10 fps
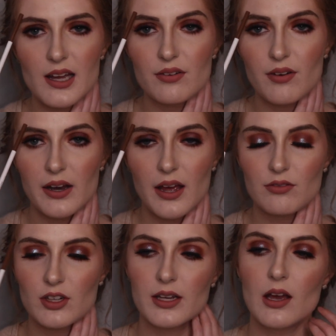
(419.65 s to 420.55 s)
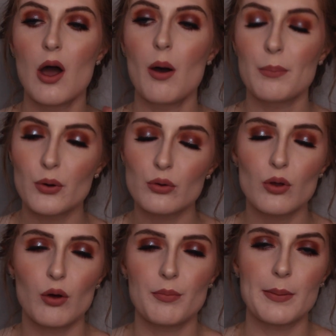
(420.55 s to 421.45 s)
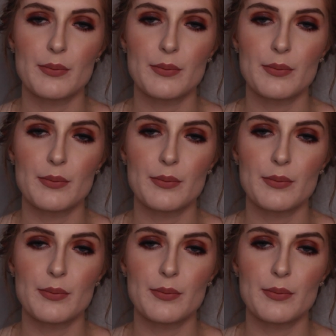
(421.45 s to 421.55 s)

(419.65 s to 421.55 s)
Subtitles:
I find I have to like pull on my